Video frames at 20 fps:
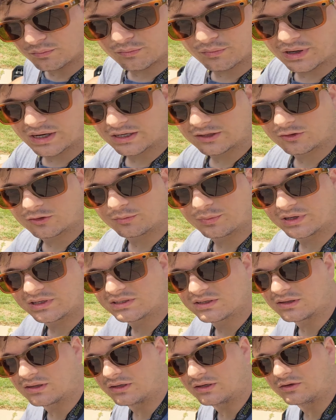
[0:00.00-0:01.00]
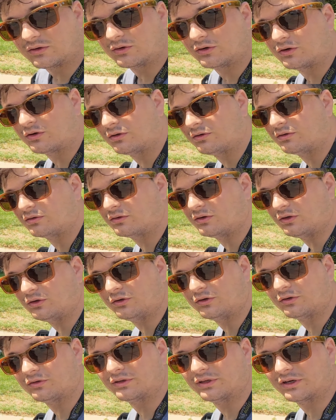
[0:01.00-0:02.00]
mine are basically glued
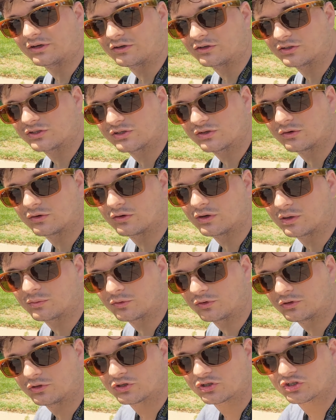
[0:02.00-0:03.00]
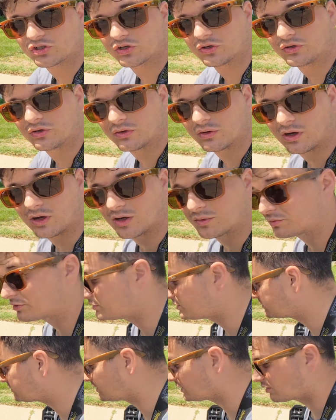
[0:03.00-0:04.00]
on there, so I'm gonna show you how I'm
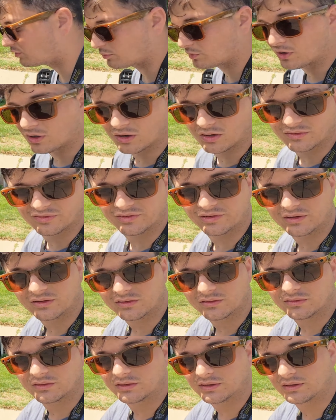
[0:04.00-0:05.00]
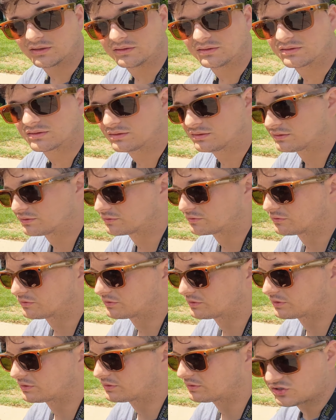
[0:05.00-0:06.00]
gonna take them off, and it's
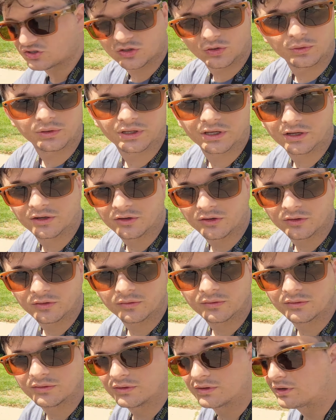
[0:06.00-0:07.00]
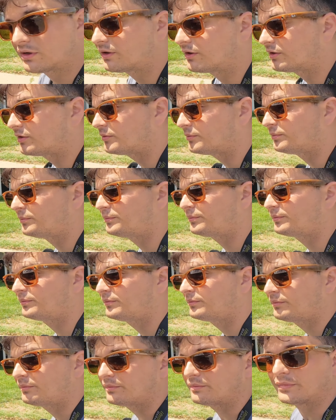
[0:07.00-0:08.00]
literally so ghetto.
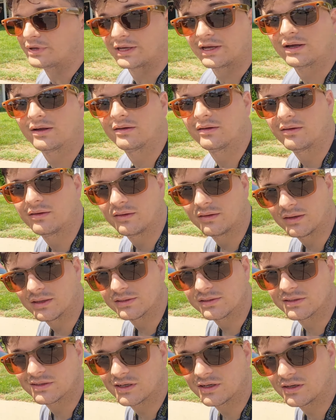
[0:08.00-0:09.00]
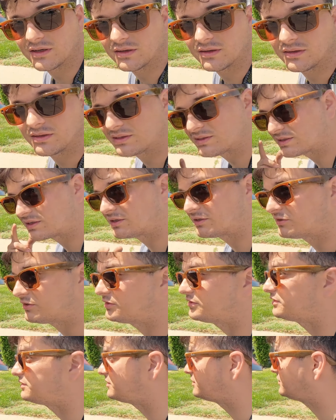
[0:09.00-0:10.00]
Yeah, let's get it done.